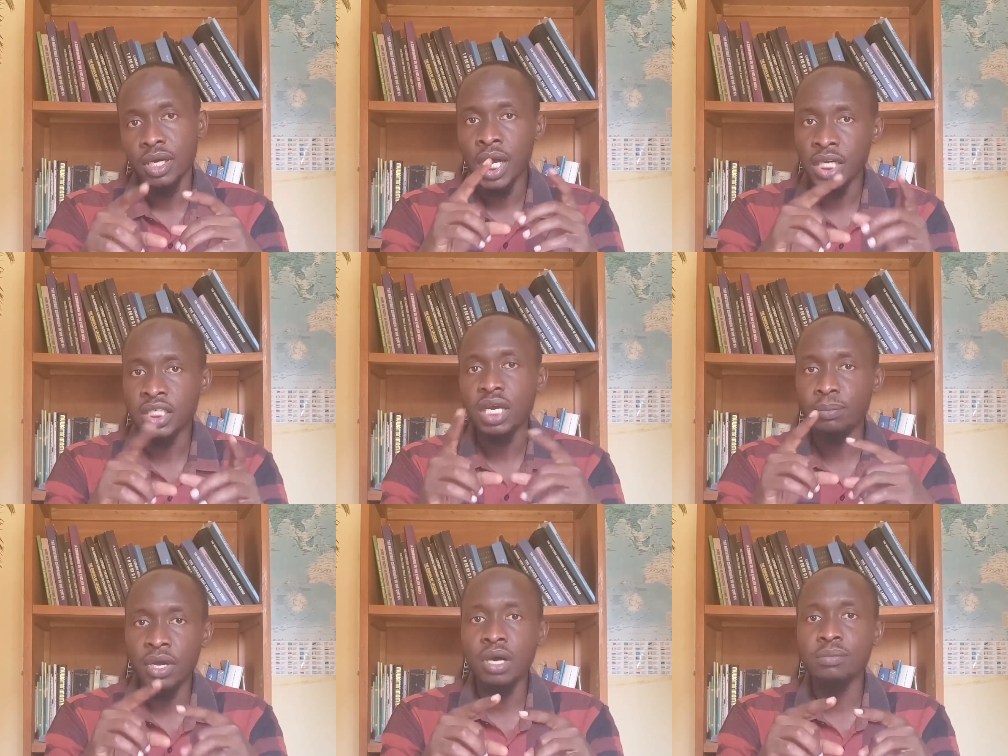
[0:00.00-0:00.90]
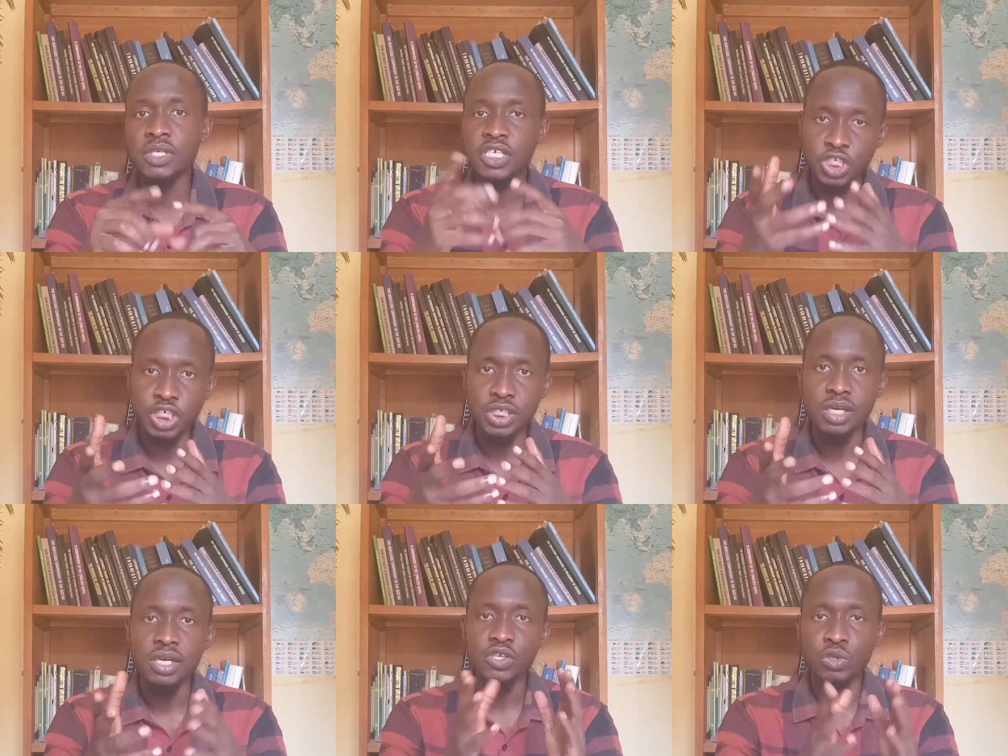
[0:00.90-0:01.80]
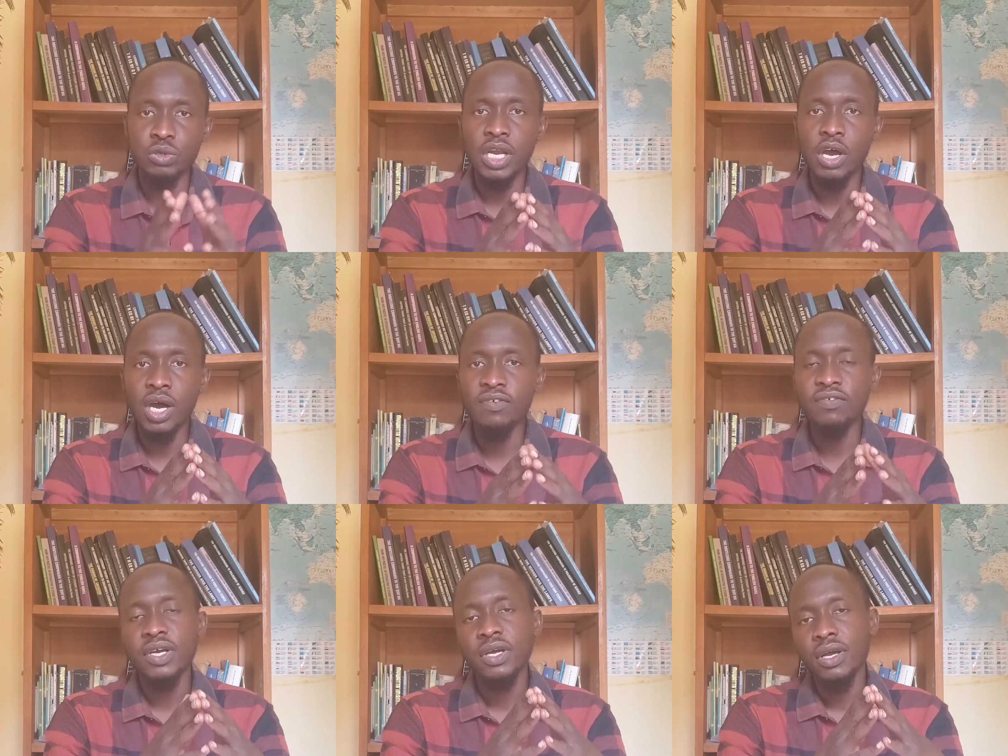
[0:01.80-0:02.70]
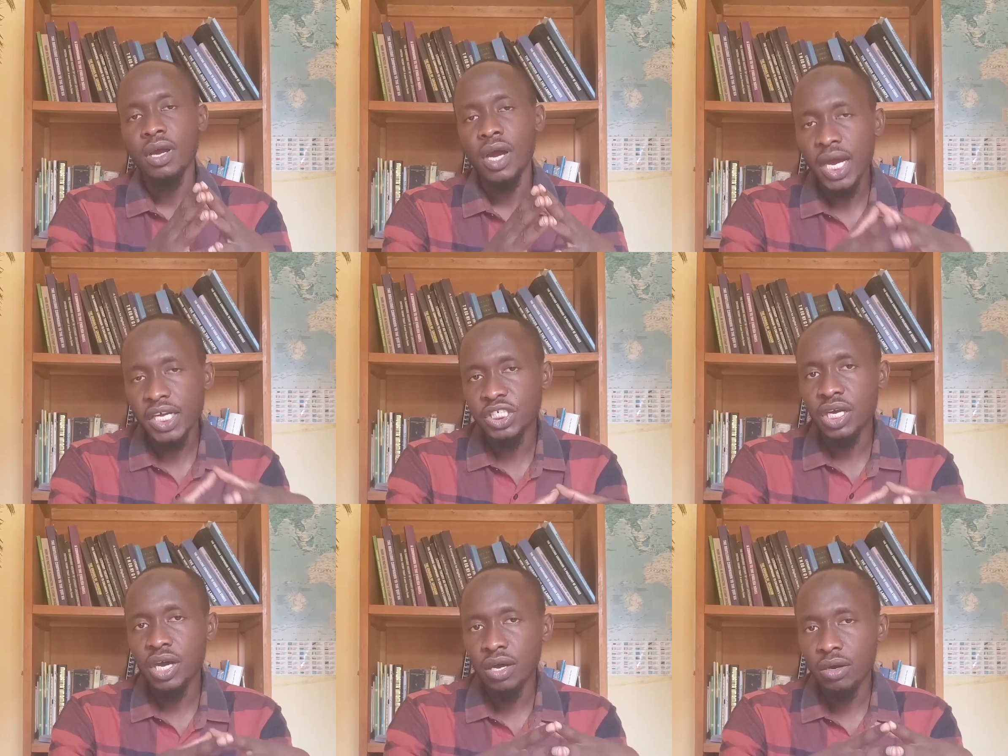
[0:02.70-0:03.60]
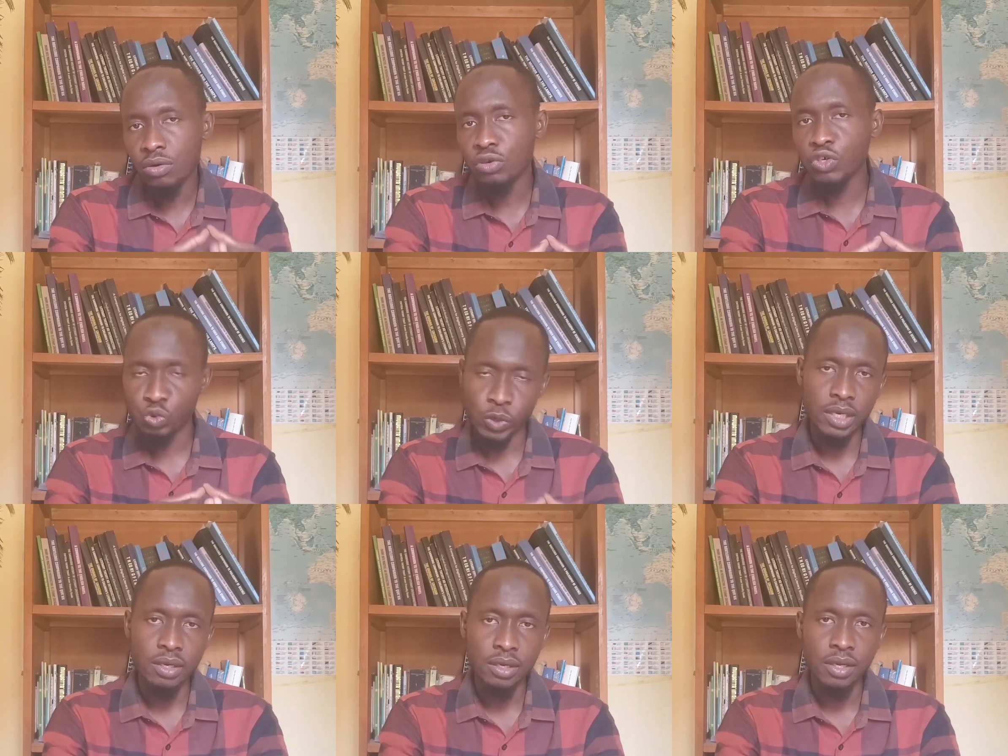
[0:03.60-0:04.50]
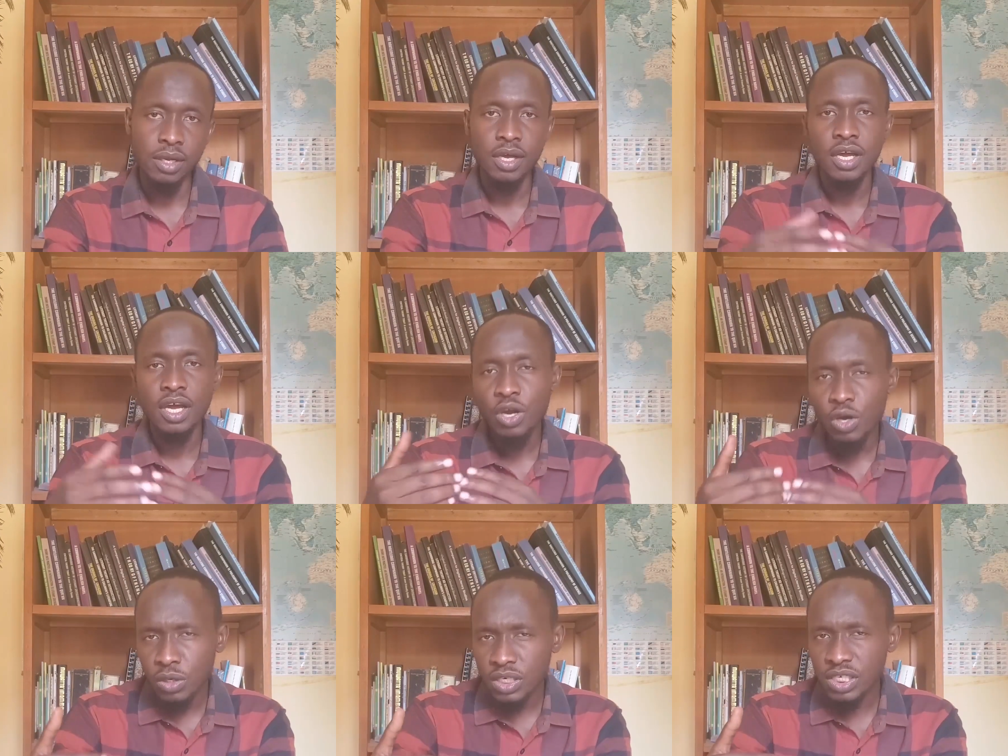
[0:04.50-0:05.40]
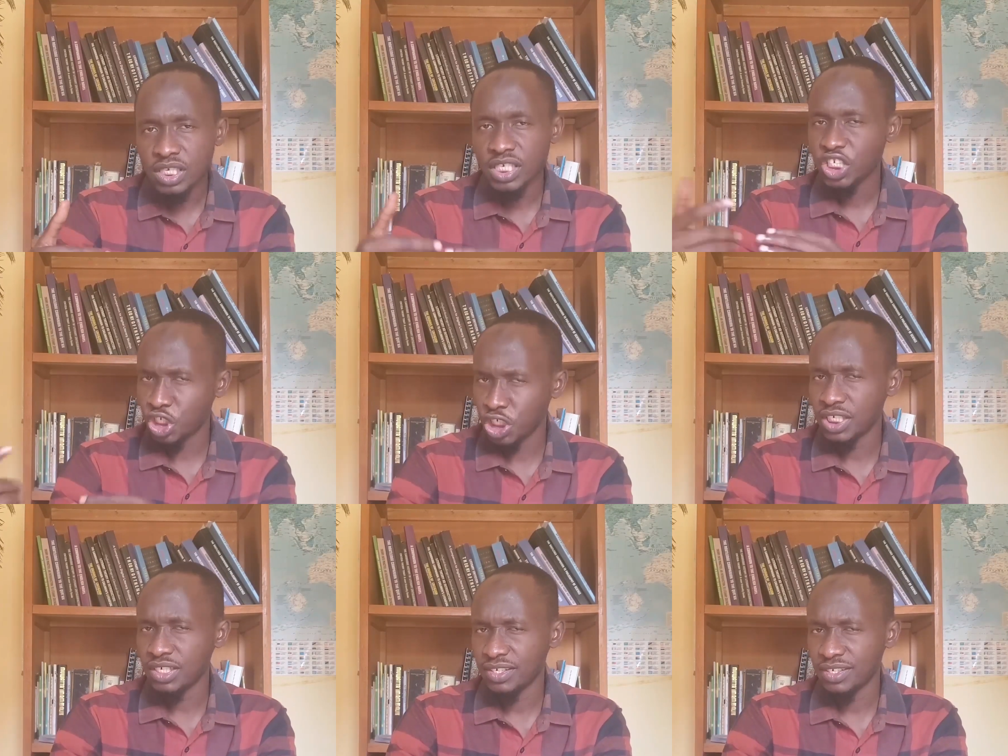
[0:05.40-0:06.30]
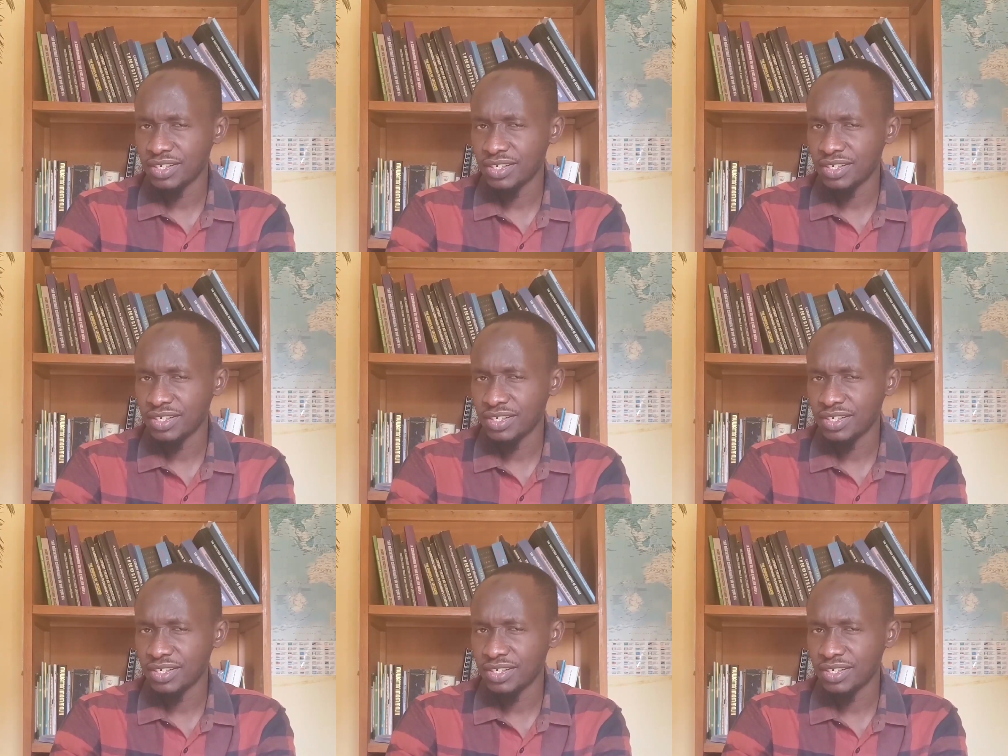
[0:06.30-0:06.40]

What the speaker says: Aisha becomes she. So you now have Aisha cooks well. Cooks she?